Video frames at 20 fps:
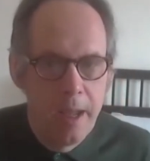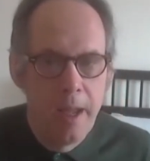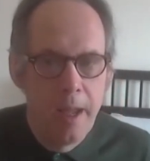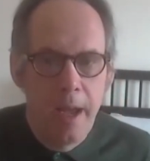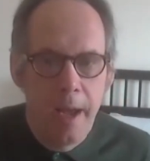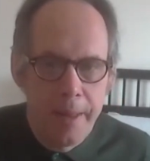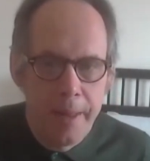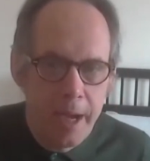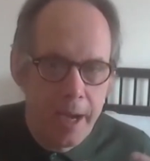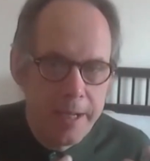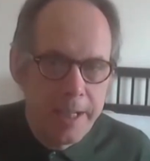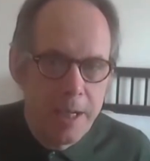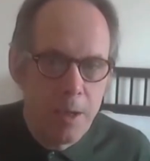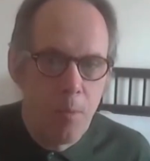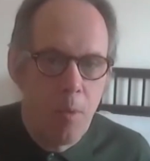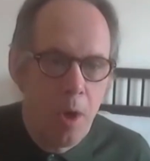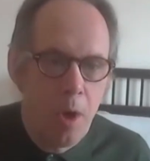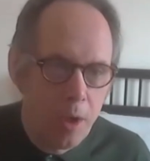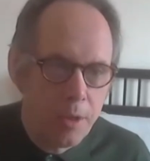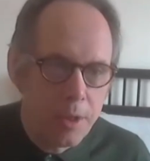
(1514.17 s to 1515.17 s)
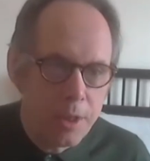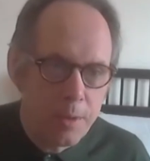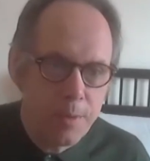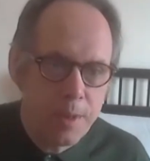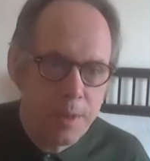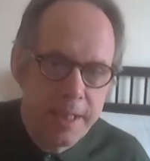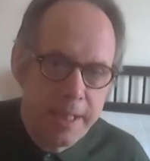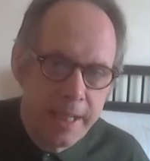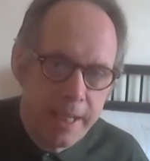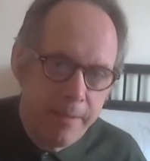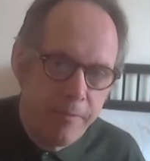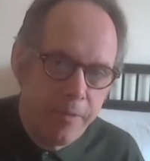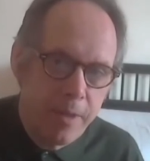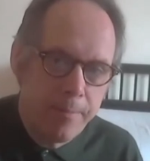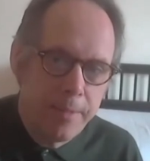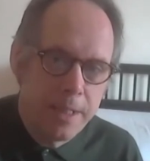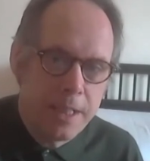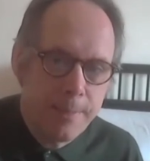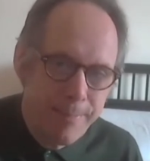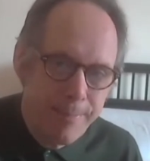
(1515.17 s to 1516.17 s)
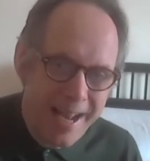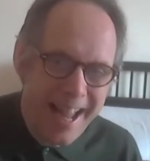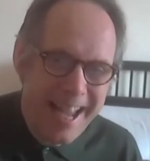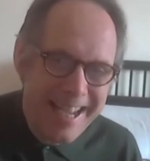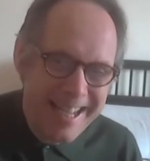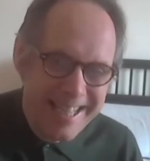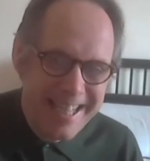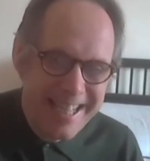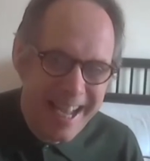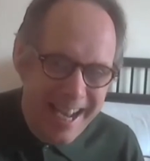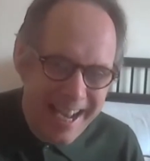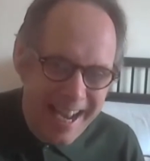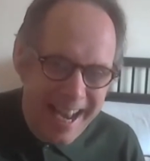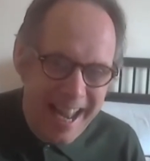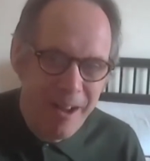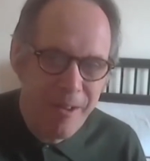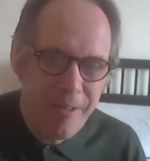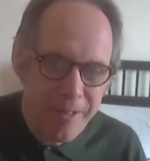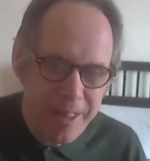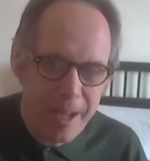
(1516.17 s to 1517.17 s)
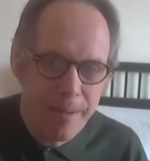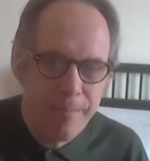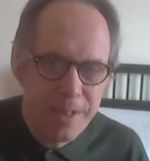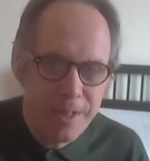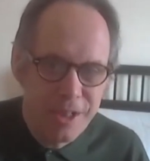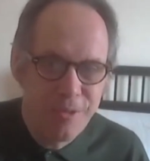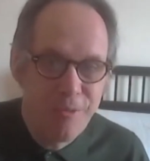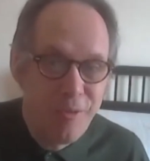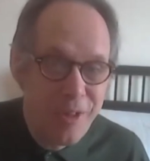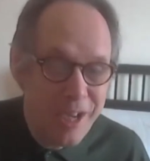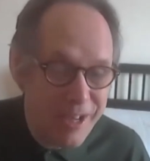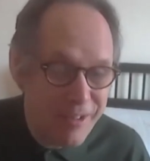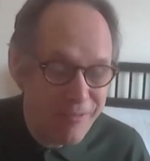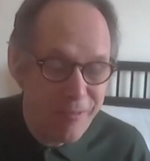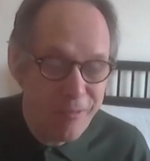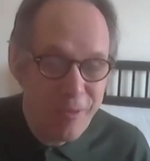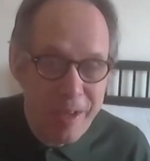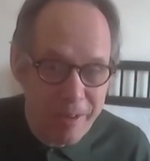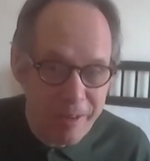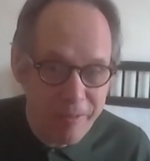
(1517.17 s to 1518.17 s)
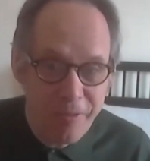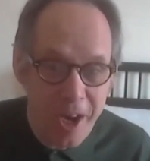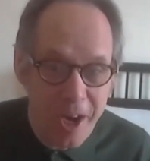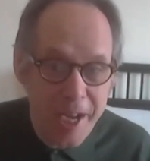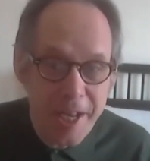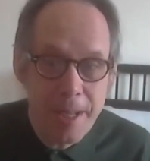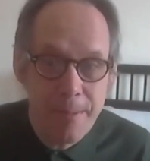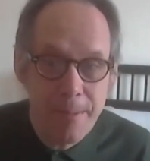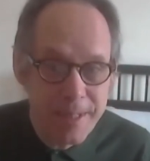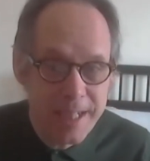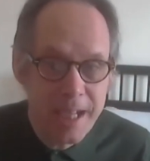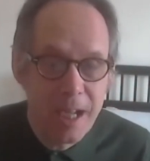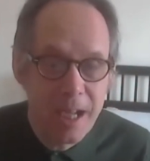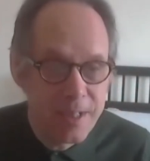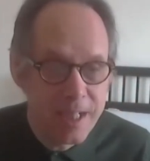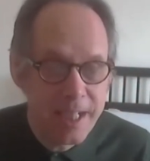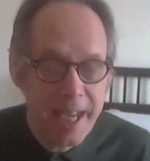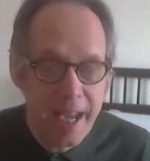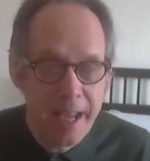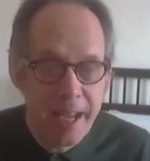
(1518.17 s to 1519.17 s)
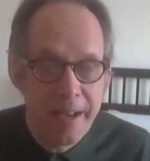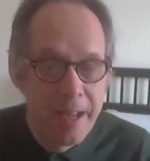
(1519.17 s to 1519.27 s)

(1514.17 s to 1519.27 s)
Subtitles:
And the idea was to give them this place that allowed them to find themselves again.